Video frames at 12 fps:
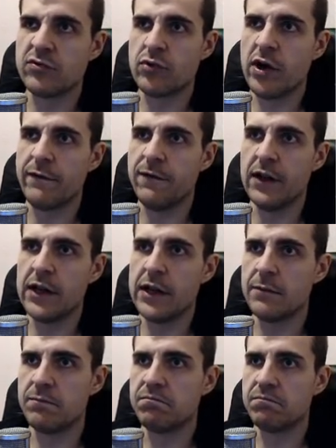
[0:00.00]
roughly
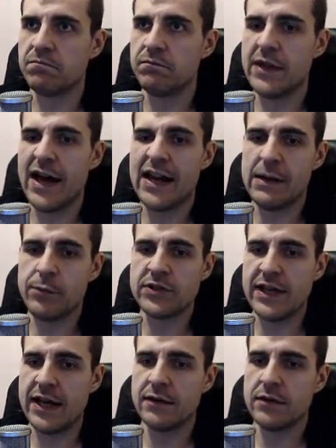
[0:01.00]

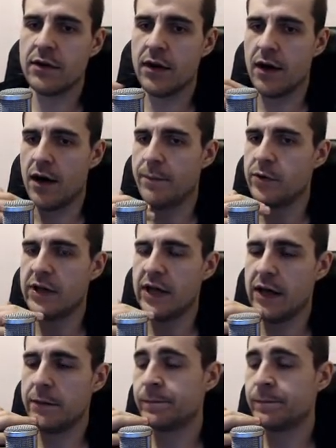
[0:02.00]
90% per day,